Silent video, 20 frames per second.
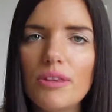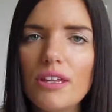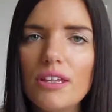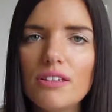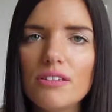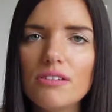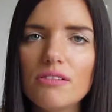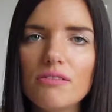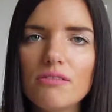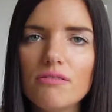
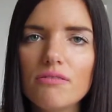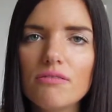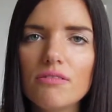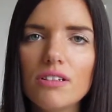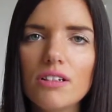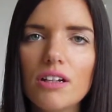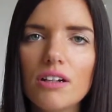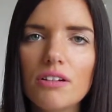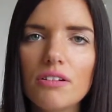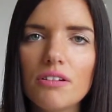There's,
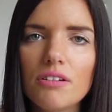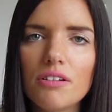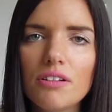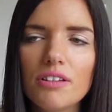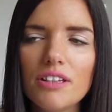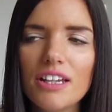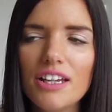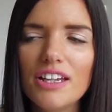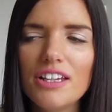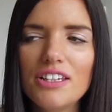you know,
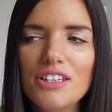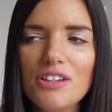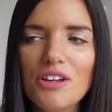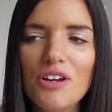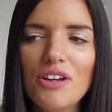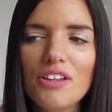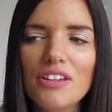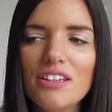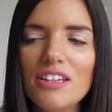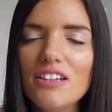
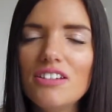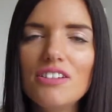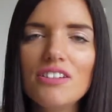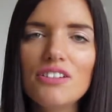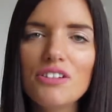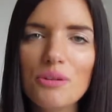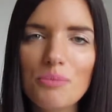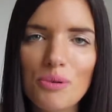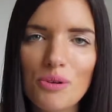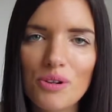there's
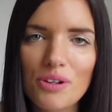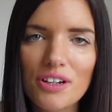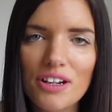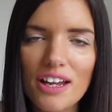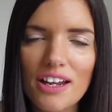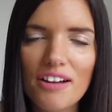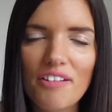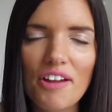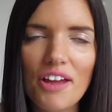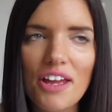just no point,
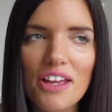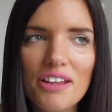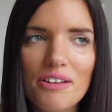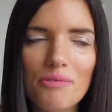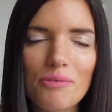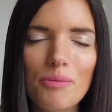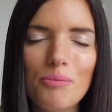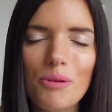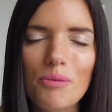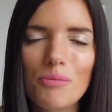and I hate
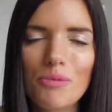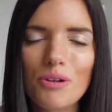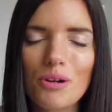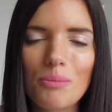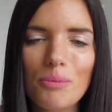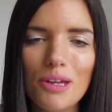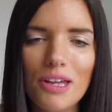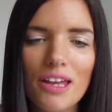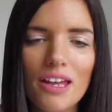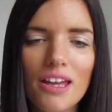it when people
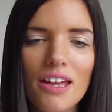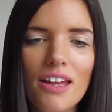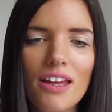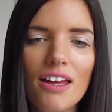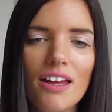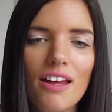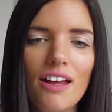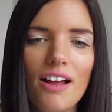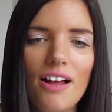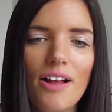copy.
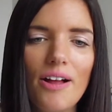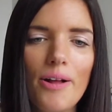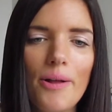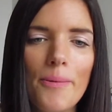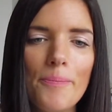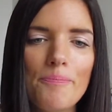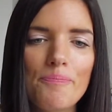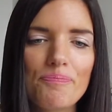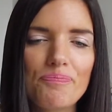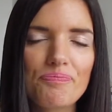
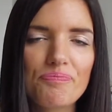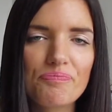Cater